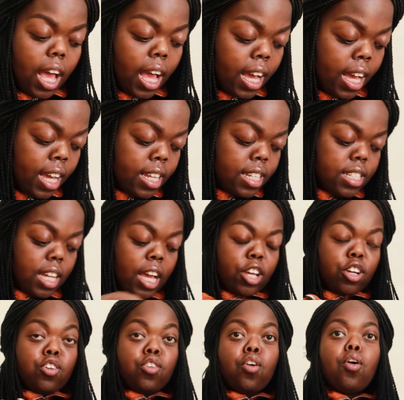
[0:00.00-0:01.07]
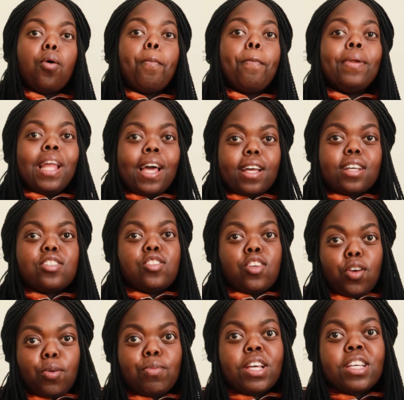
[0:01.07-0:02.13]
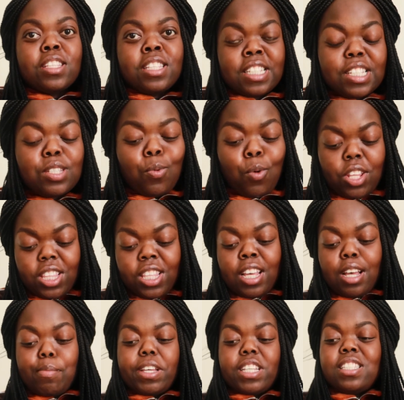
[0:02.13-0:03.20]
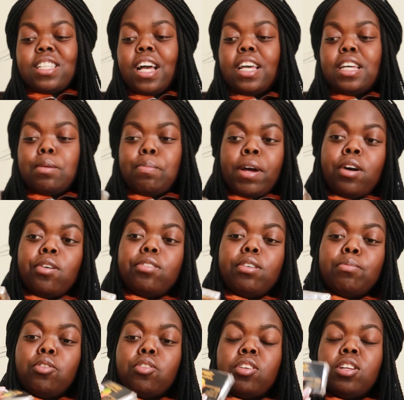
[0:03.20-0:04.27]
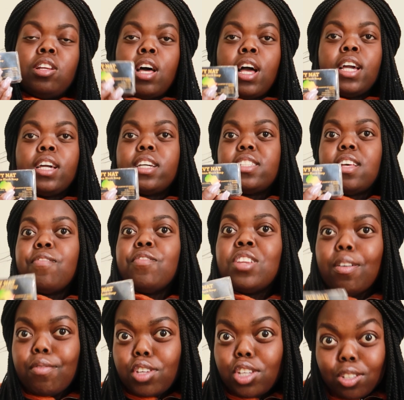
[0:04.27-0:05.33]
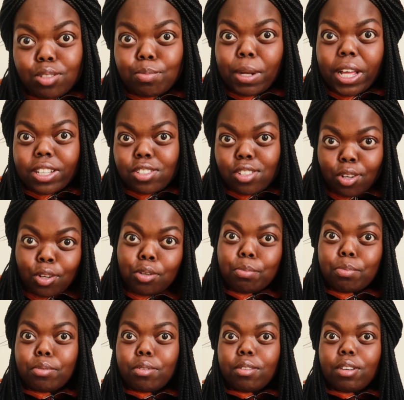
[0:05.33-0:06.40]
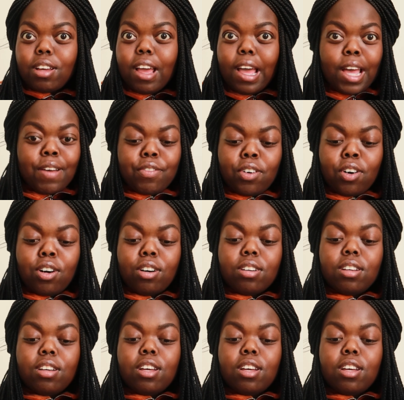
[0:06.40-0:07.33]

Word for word: and I got black soap. This is one thing I'm excited about, I'm not gonna lie, because I've never used black soap, ever.